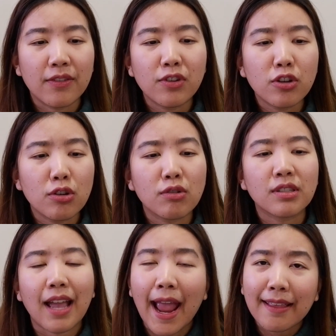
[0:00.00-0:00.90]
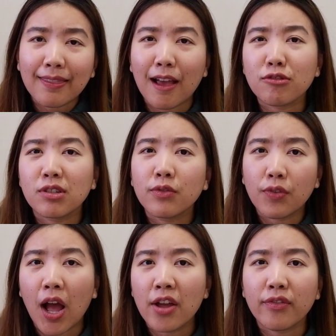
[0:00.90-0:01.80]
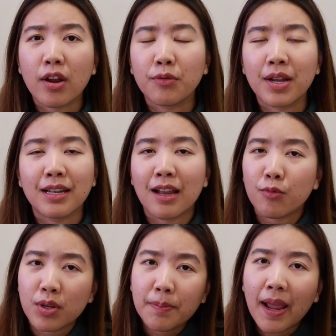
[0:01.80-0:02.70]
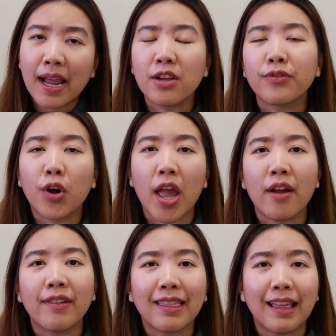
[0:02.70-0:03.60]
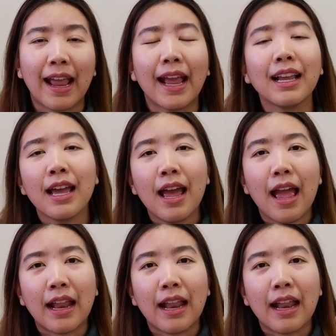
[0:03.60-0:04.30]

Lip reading: if you use 8,500 that we're paying for everything